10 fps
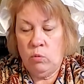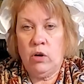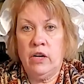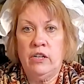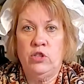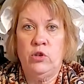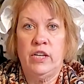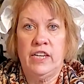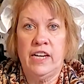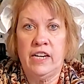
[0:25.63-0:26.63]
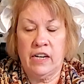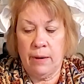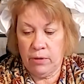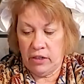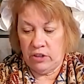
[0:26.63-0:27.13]
we're going to do it again, and
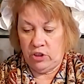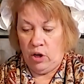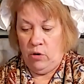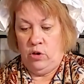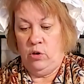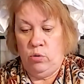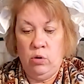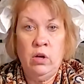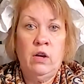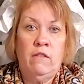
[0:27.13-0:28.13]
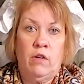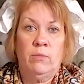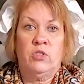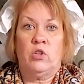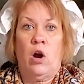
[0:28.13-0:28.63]
I'm going to show you
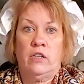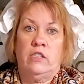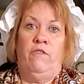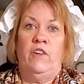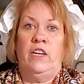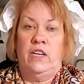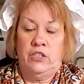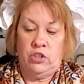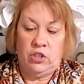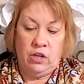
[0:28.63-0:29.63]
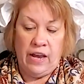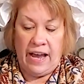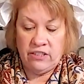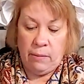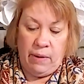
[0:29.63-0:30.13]
from start to finish
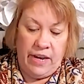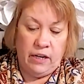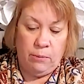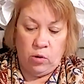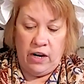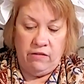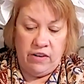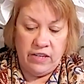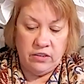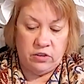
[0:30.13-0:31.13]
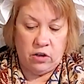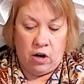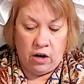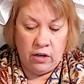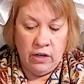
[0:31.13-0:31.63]
how to make a Moravian
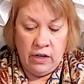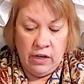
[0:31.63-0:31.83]
star